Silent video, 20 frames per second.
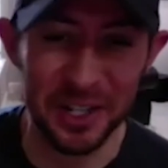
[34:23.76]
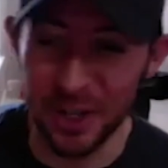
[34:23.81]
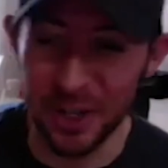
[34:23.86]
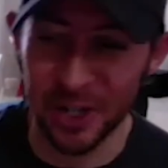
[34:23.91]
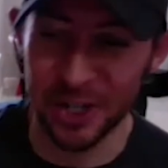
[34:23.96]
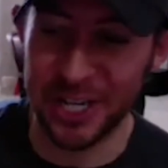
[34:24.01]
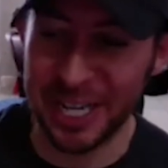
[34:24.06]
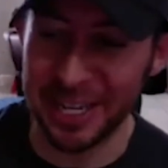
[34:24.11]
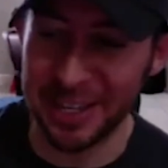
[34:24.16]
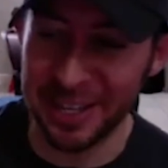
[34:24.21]

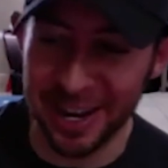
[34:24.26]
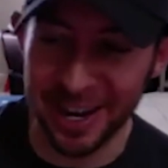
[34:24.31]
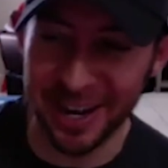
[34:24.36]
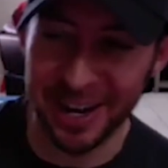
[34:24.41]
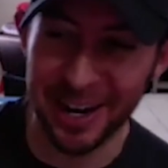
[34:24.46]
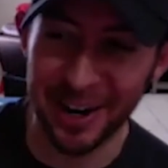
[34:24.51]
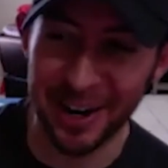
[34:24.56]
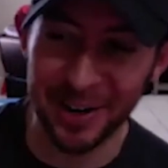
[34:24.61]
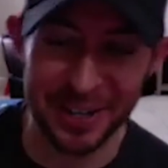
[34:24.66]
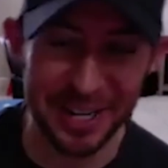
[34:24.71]
cookies
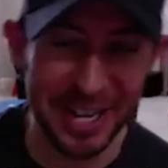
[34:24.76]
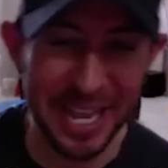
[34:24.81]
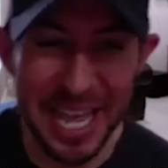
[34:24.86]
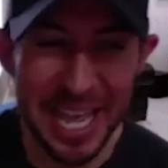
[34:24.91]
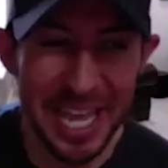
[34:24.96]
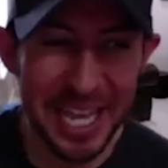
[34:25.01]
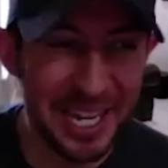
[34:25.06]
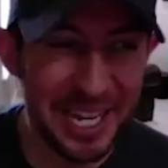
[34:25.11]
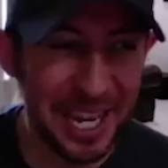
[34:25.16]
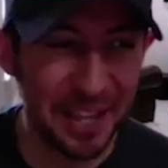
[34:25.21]
there and
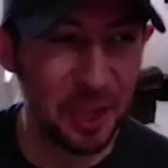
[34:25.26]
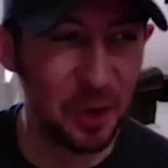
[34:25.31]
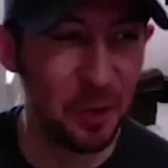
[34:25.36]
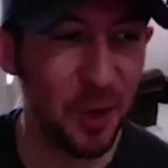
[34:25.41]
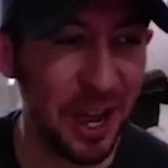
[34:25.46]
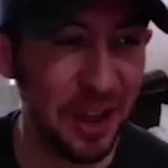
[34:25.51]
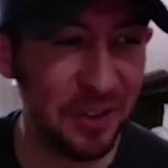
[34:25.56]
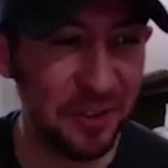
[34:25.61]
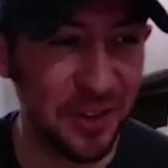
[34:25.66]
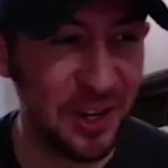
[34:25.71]
you got the
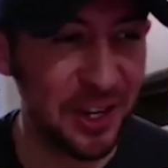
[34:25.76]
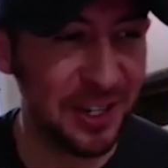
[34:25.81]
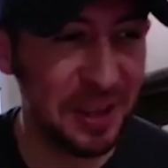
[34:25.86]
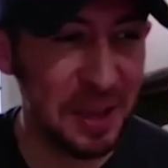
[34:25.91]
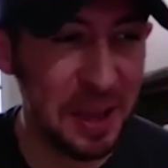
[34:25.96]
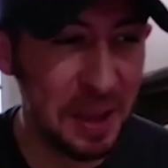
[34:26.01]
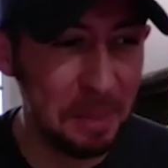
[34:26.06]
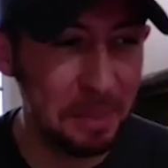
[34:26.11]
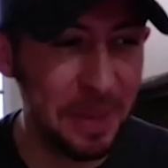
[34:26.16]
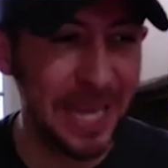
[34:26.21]
wife cook
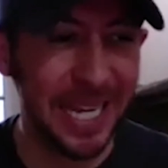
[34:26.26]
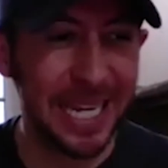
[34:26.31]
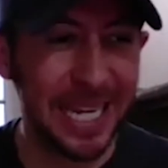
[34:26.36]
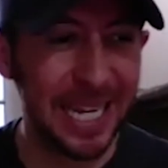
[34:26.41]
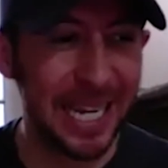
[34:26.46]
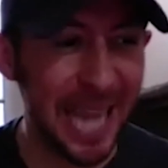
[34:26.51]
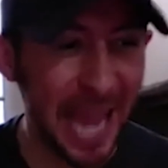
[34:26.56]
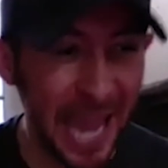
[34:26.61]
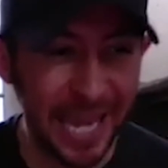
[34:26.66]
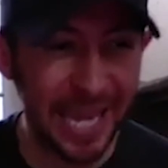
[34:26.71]

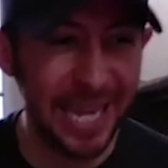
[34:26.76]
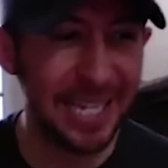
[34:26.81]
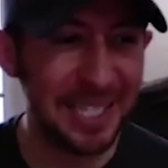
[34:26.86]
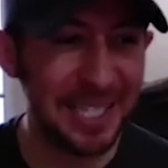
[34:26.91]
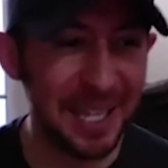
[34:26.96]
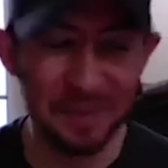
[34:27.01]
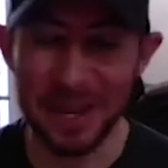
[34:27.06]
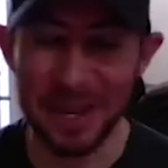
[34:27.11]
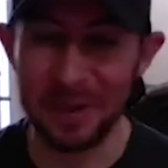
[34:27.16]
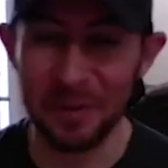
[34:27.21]
baking cakes.
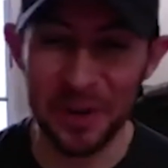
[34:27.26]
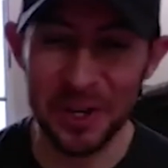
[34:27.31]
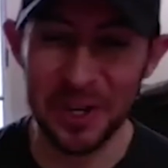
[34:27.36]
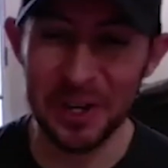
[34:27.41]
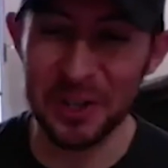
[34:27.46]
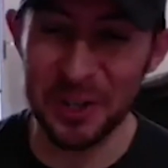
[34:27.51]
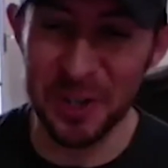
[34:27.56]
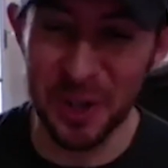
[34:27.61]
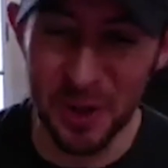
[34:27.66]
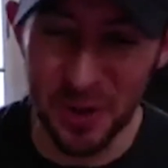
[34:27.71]
And I'm like, what are
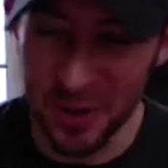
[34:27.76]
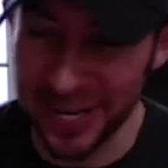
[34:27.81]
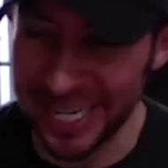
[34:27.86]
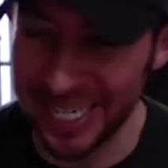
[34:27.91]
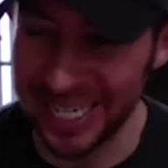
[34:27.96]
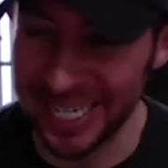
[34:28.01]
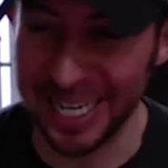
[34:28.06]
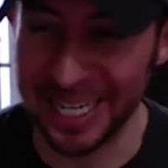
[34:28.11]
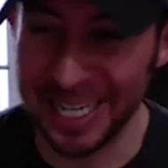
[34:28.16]
you doing? Like,